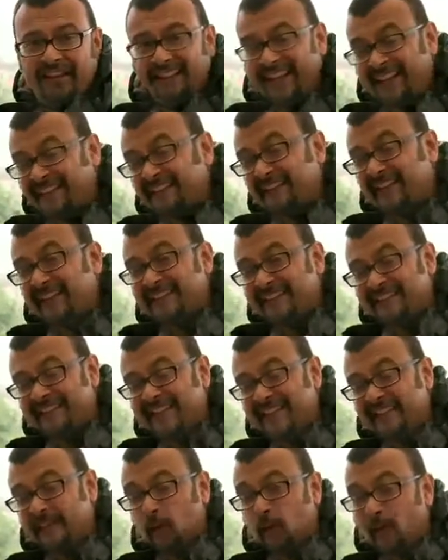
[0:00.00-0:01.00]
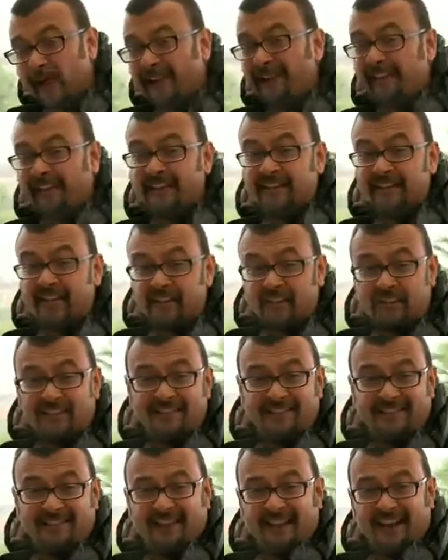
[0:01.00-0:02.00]
And as you can see, the weather
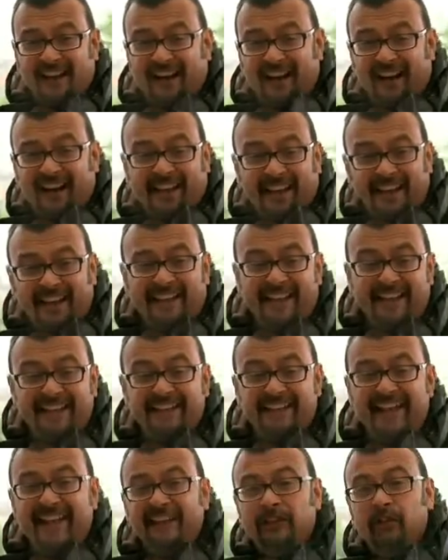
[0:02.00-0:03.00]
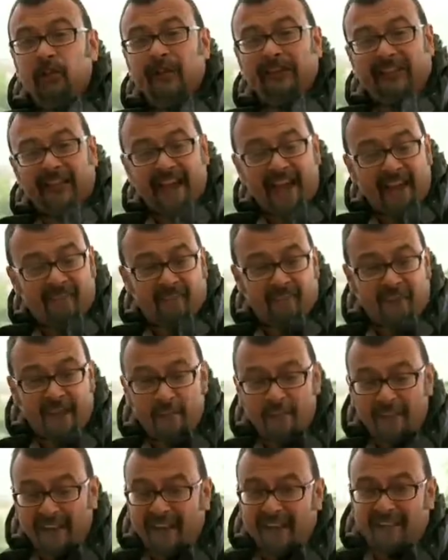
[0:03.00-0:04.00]
conditions are getting intense with
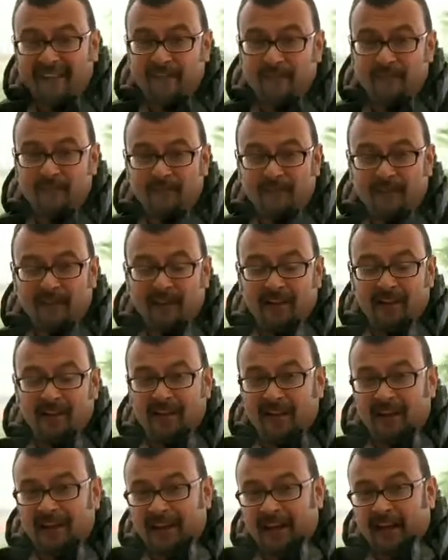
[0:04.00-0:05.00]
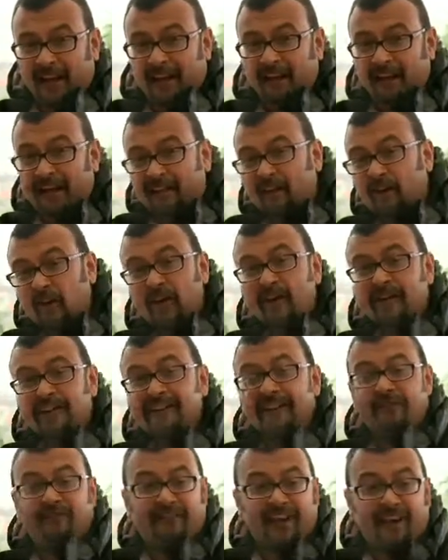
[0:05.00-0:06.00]
every minute. The
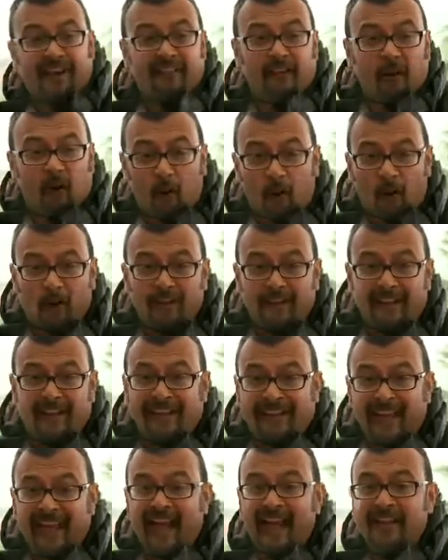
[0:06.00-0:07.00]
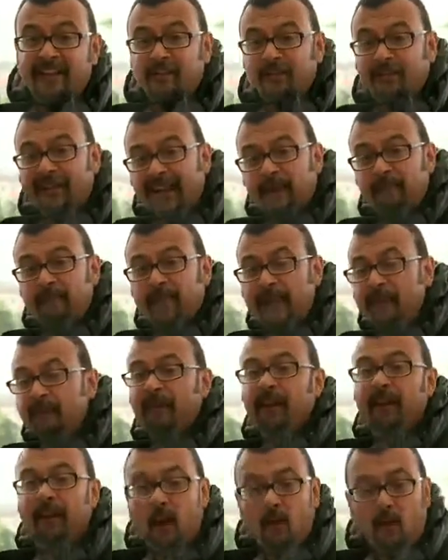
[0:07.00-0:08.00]
authorities have done all they can to get
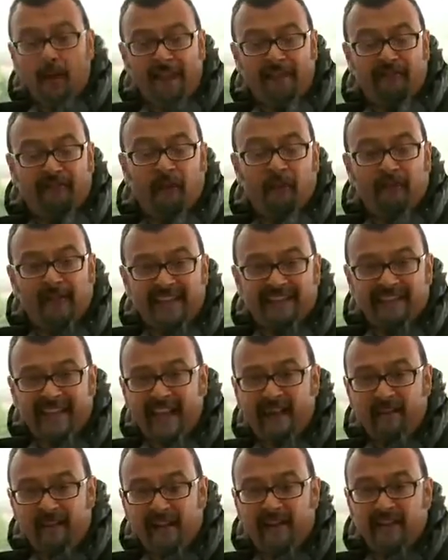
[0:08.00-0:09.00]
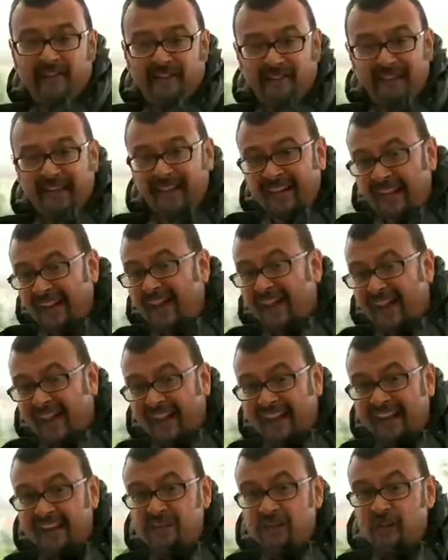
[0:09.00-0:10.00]
people away from these areas
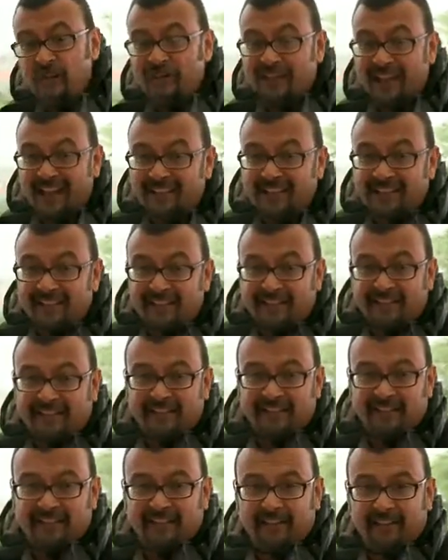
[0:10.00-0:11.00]
and into shelters.